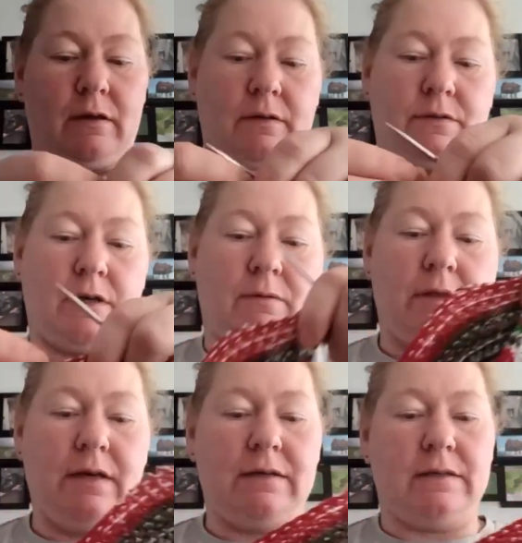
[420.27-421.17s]
So
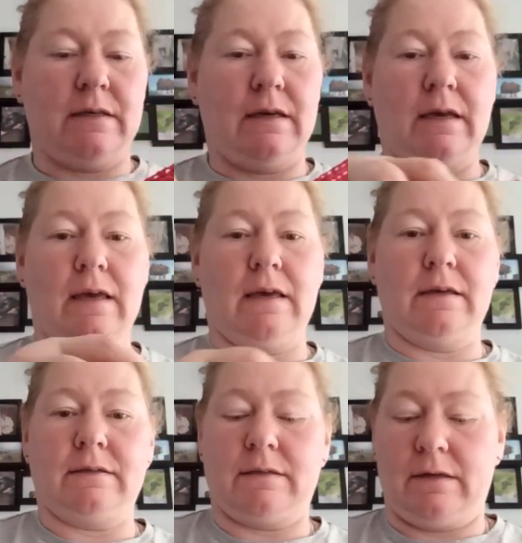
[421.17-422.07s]
this
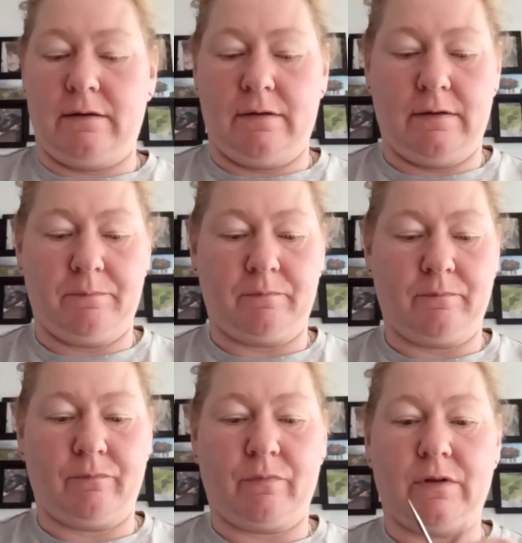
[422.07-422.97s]
is,
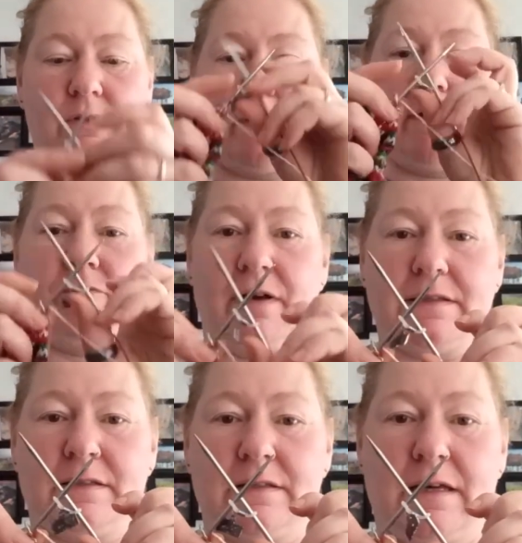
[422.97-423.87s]
sorry, I
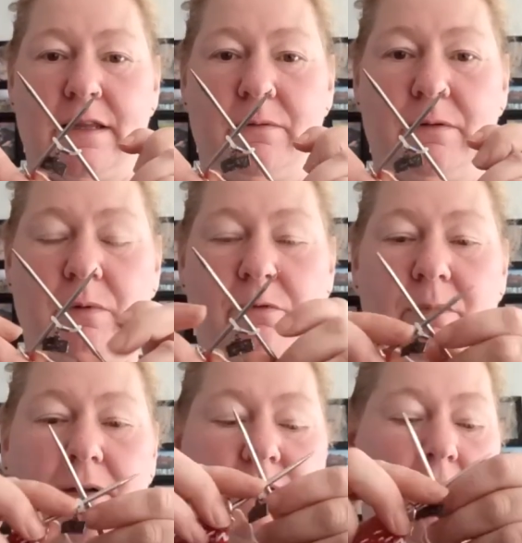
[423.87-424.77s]
fastened it together with one of
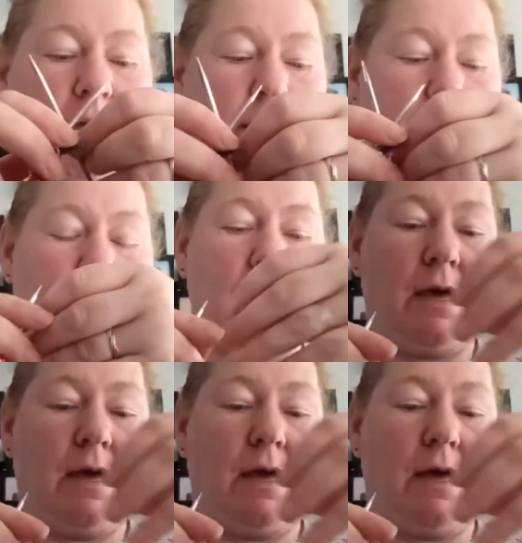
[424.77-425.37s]
my tidies,